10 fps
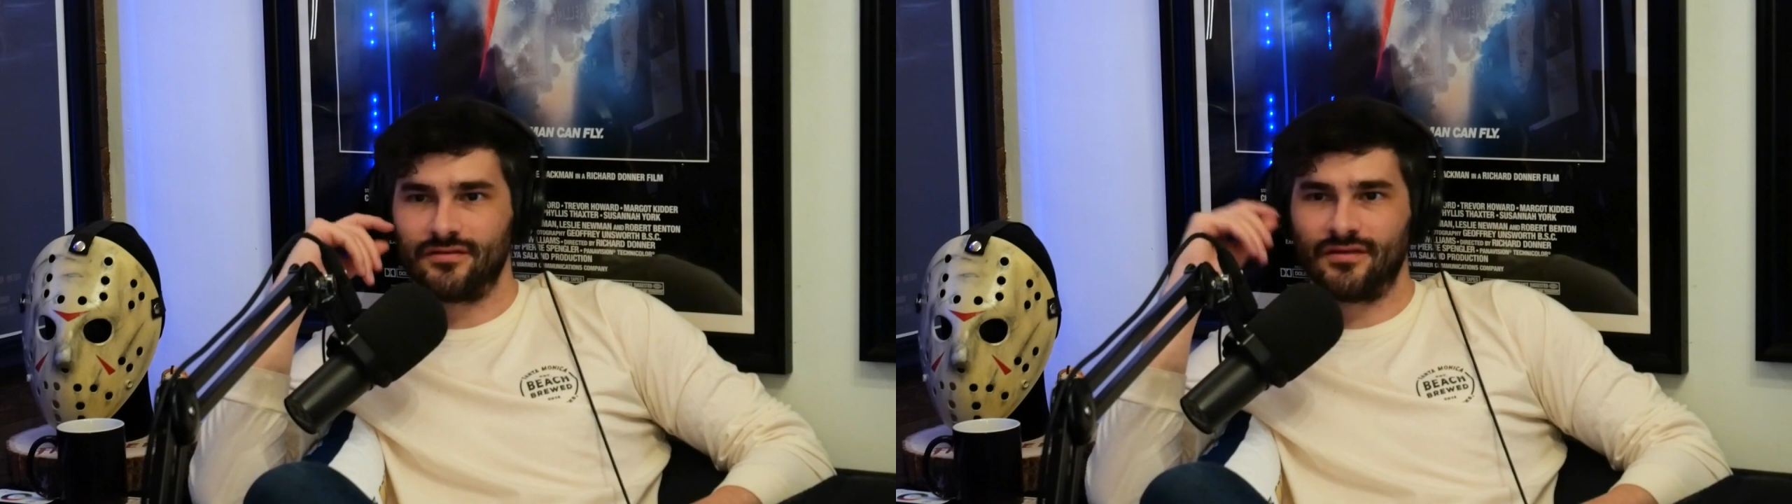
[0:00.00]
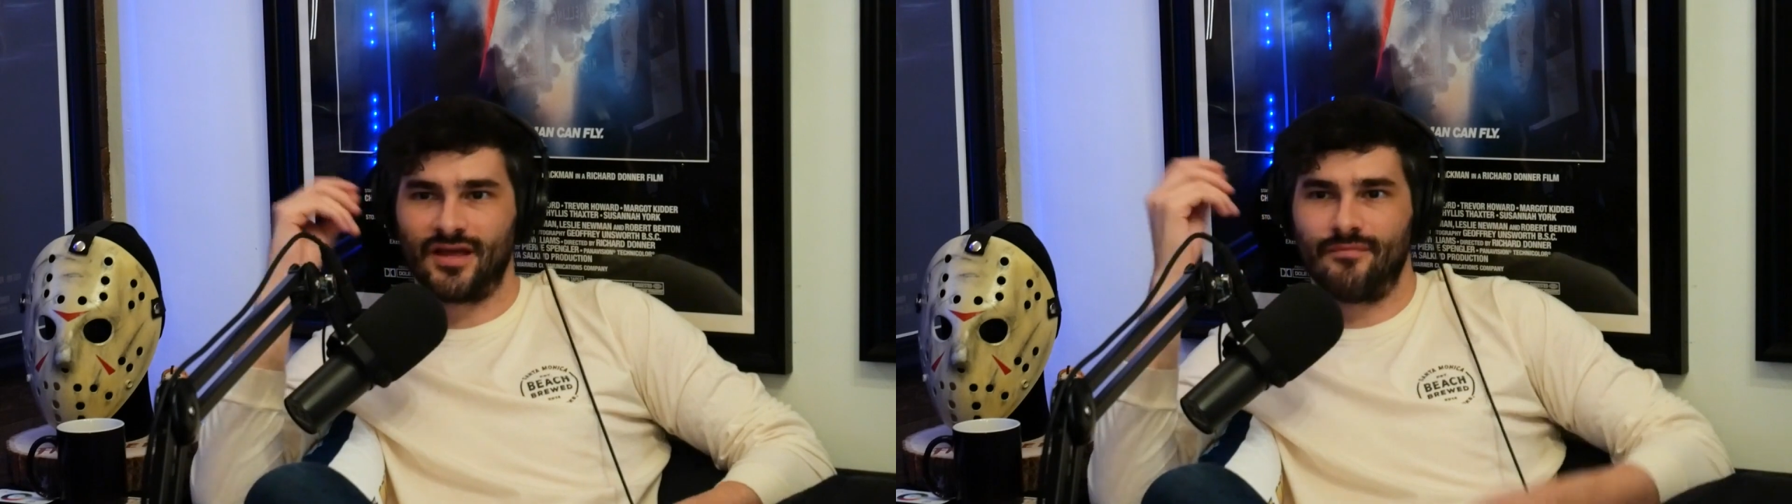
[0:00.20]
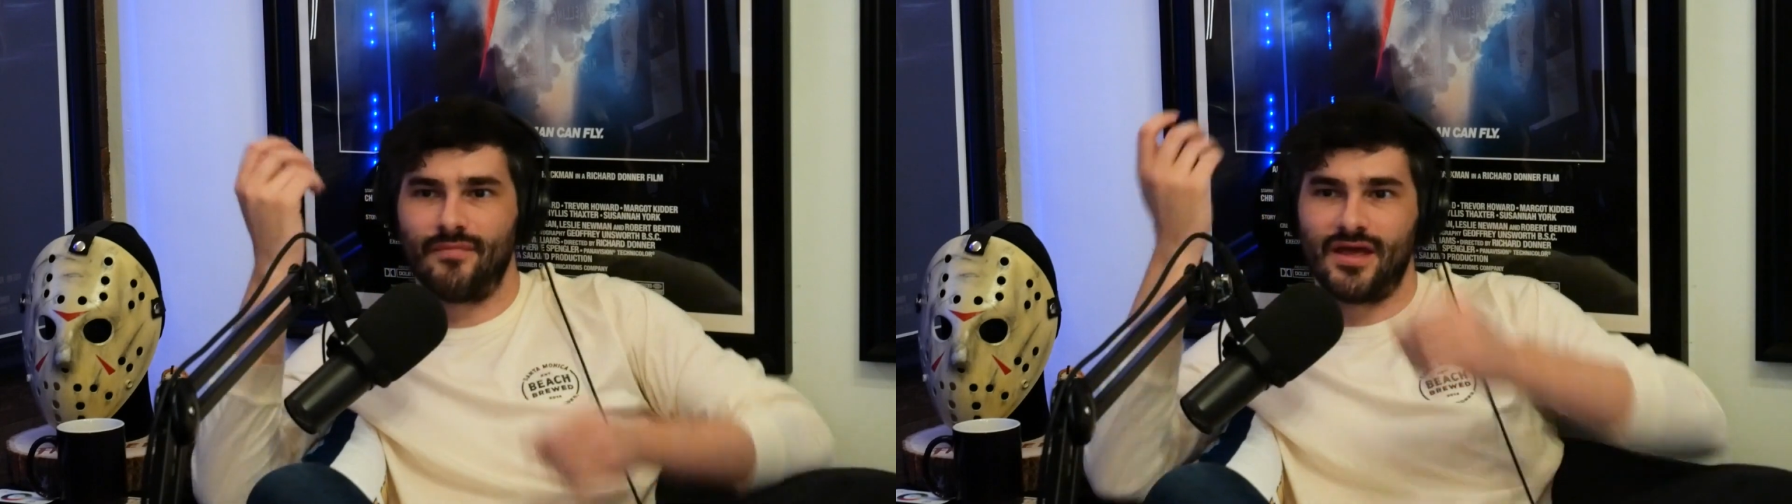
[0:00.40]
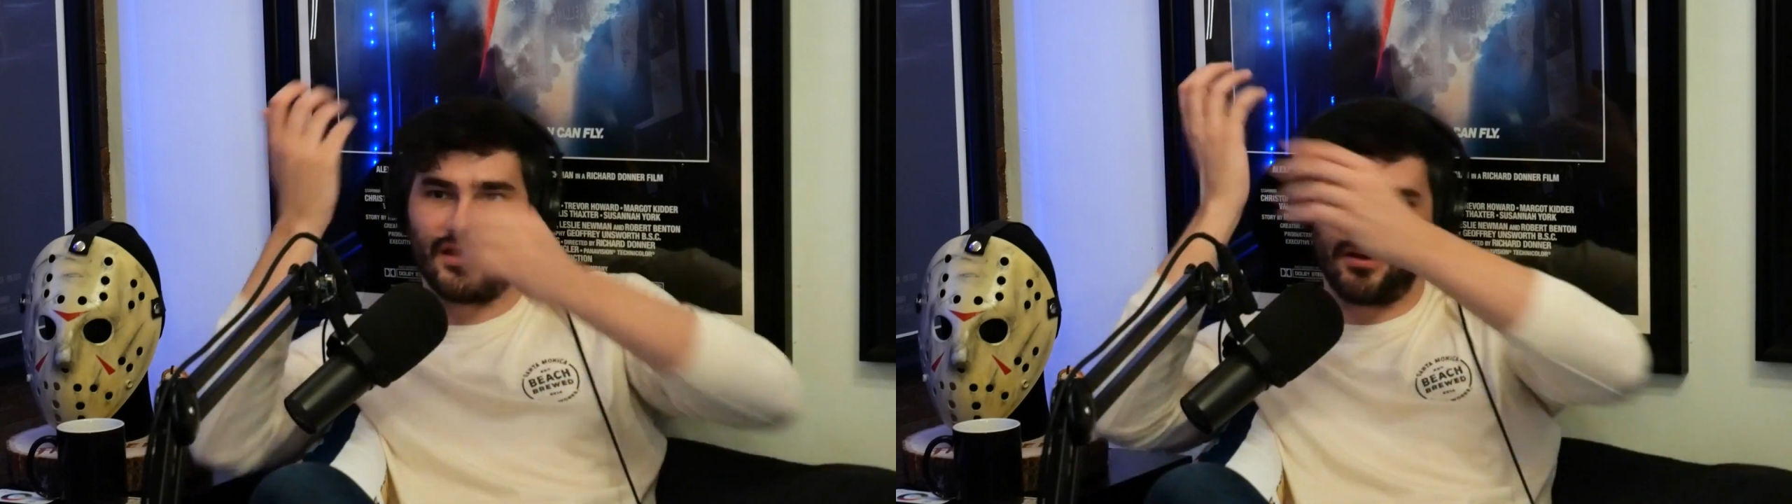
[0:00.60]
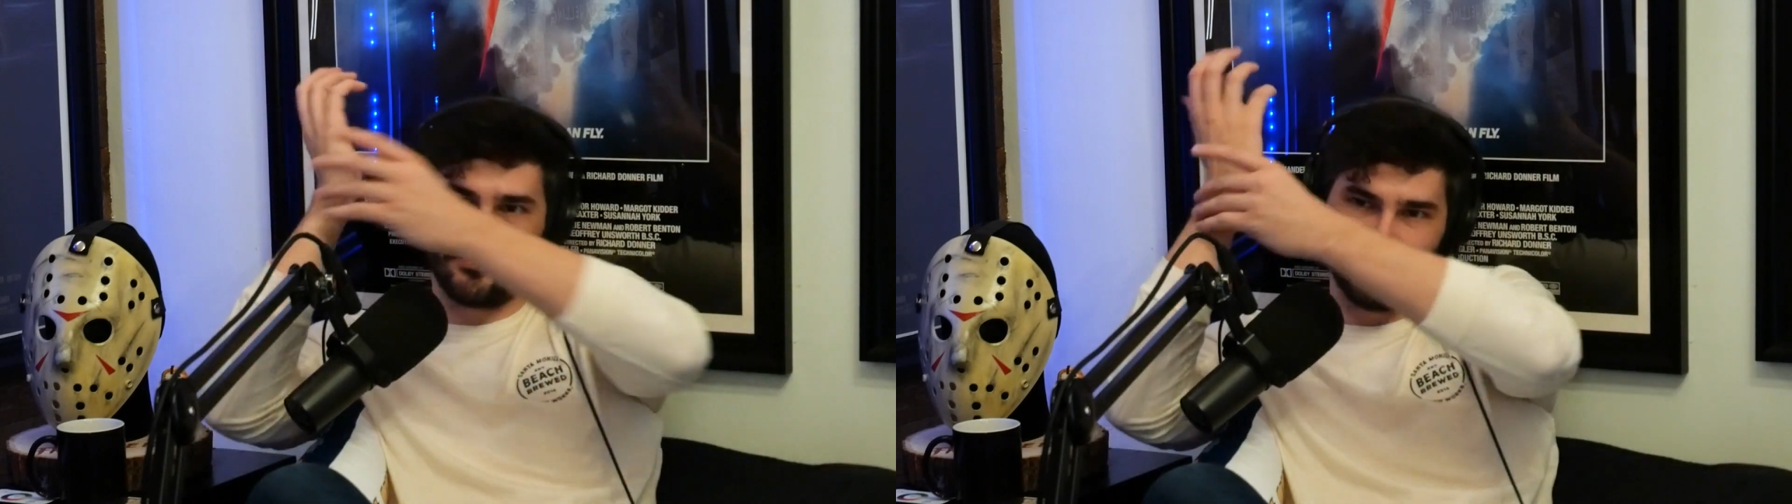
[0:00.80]
to can
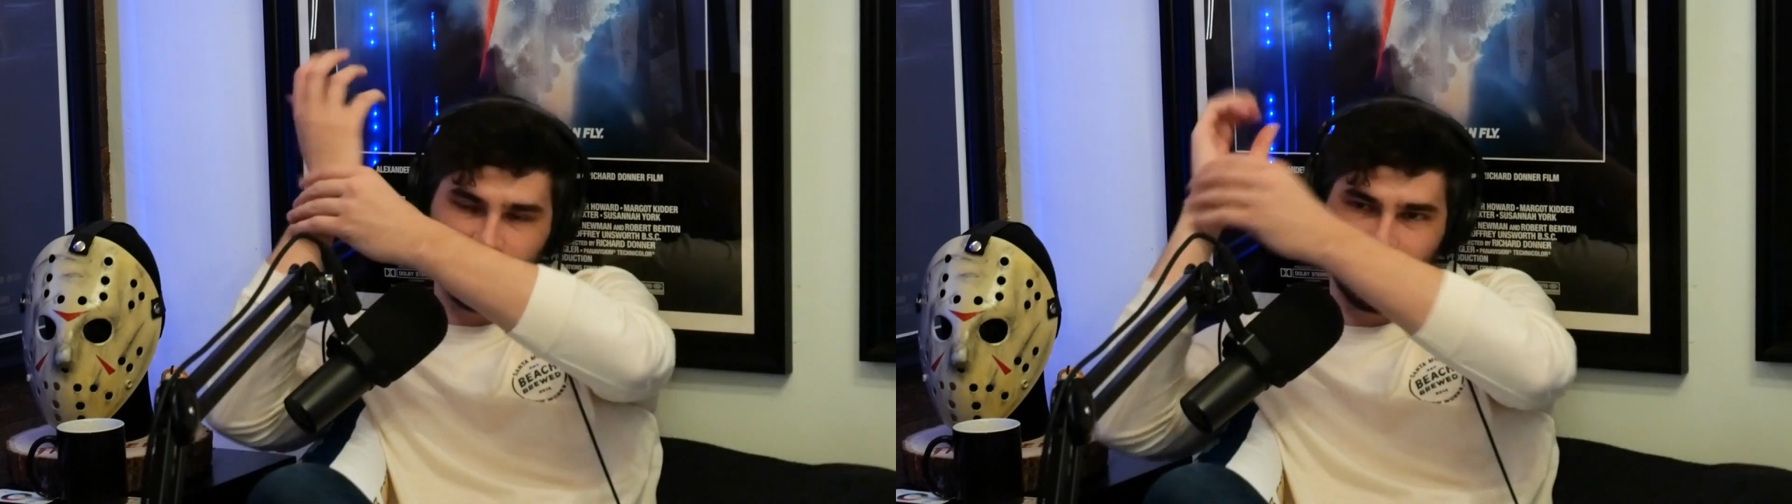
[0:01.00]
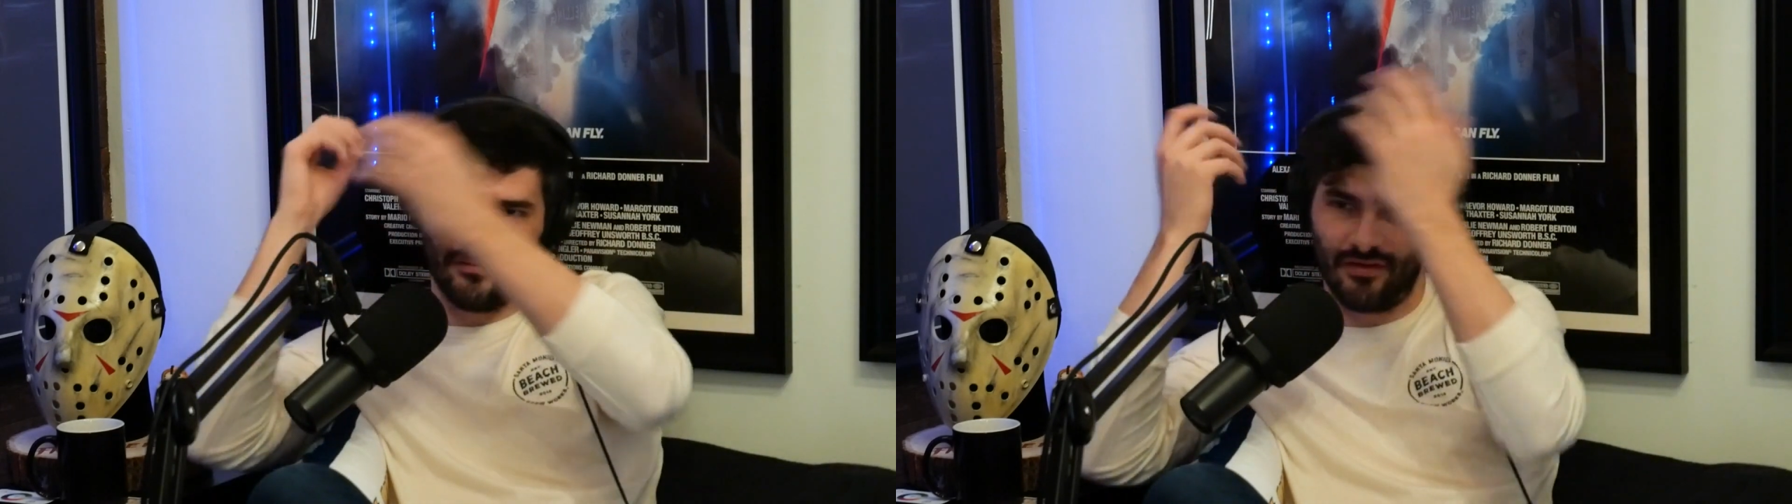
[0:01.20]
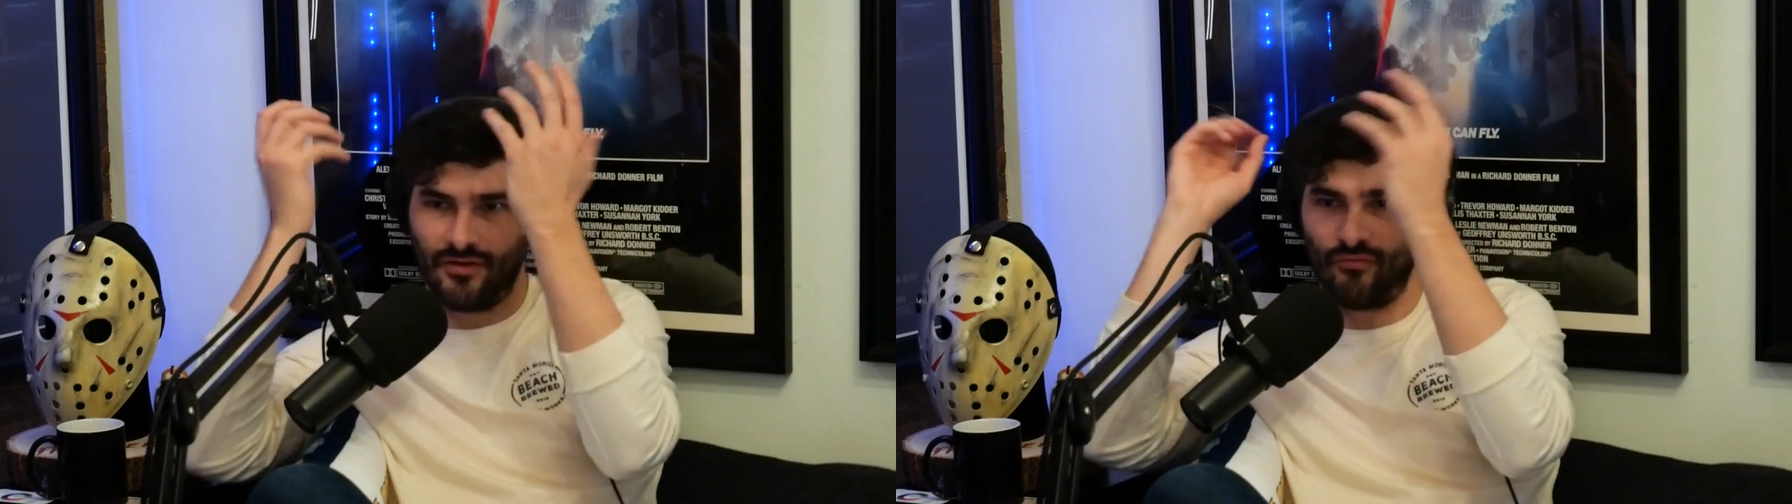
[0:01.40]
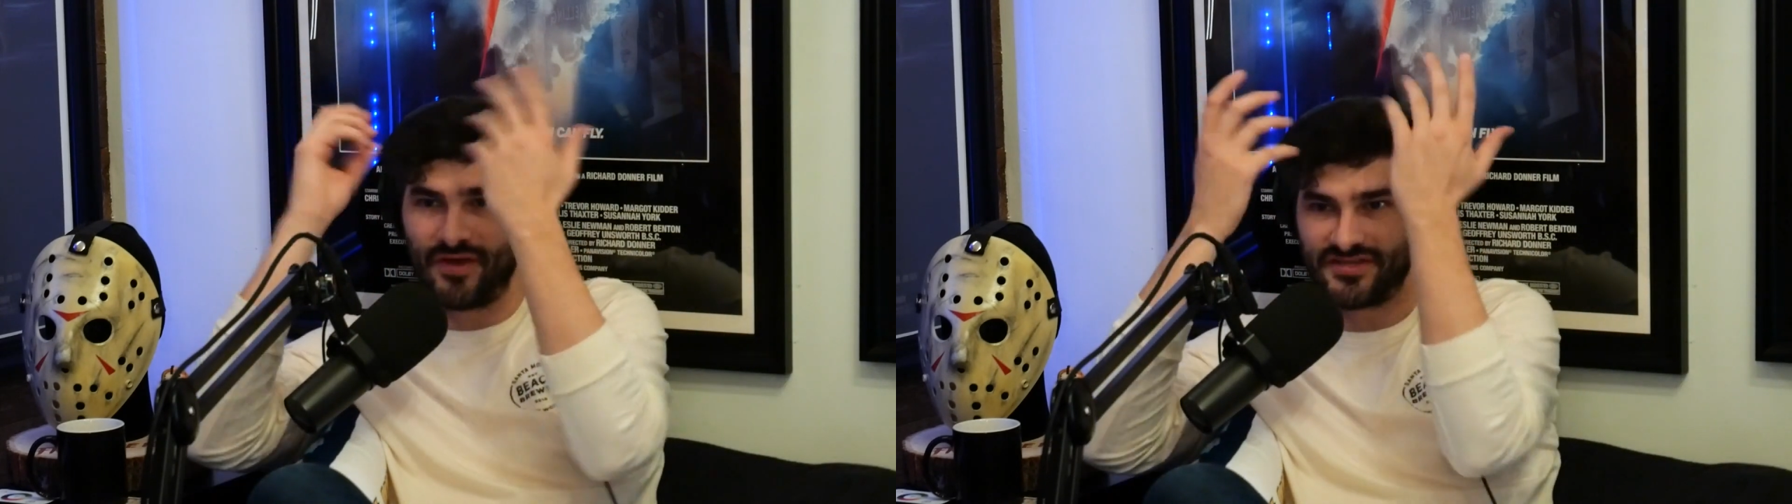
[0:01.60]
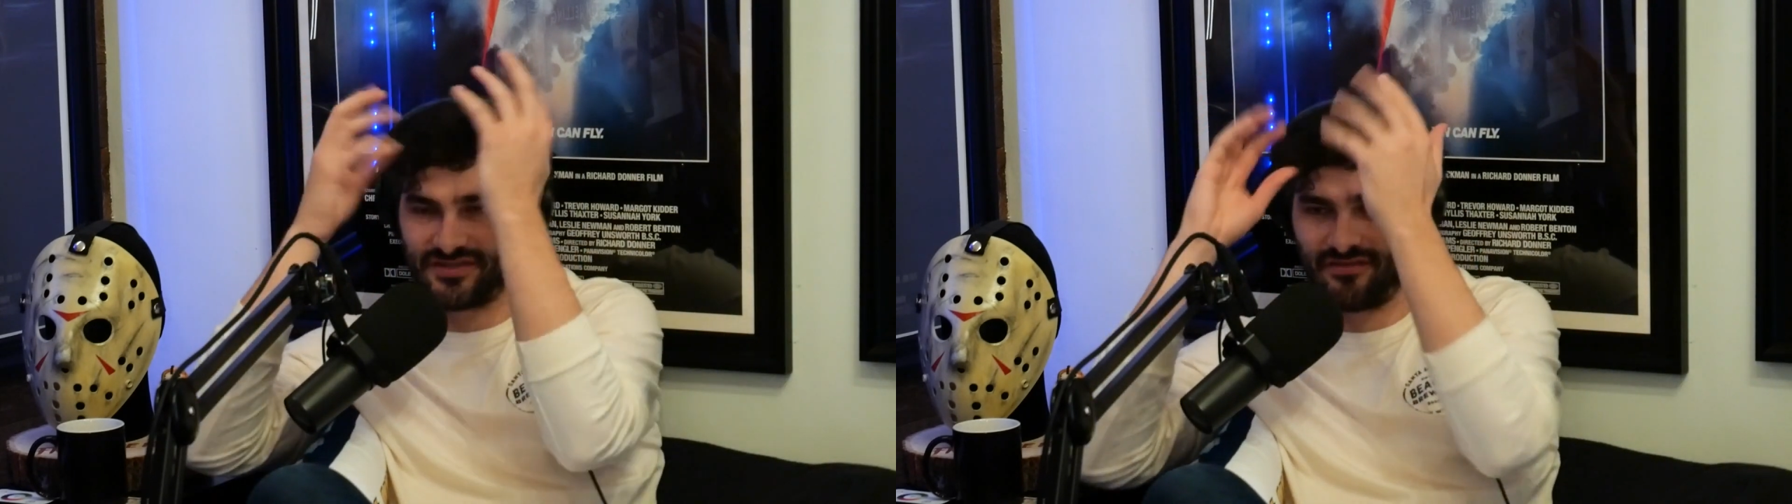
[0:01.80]
make a wrist